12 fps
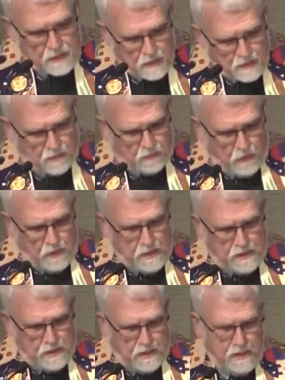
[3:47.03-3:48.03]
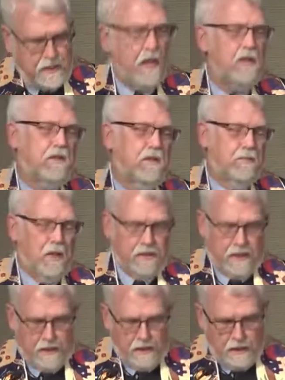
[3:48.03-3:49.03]
its voice in
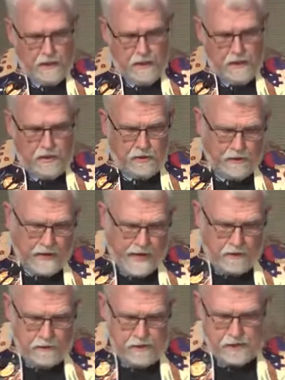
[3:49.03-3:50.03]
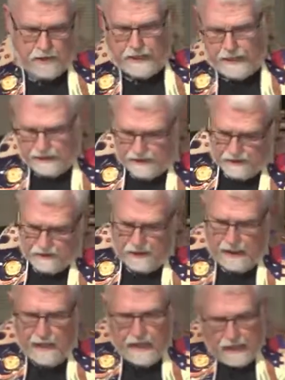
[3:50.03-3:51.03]
testimony to that which God is.
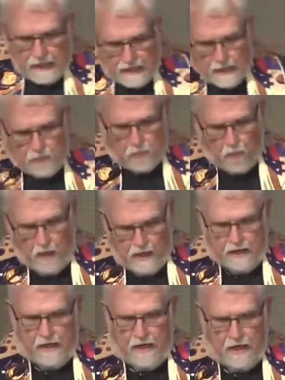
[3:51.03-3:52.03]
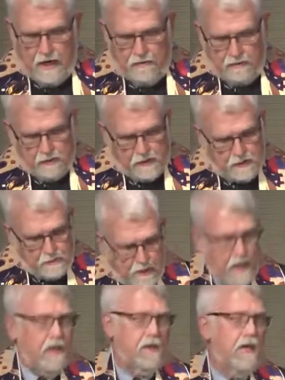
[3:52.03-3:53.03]
Each one, after its
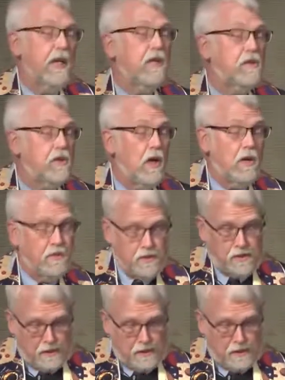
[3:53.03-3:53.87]
manner, exalts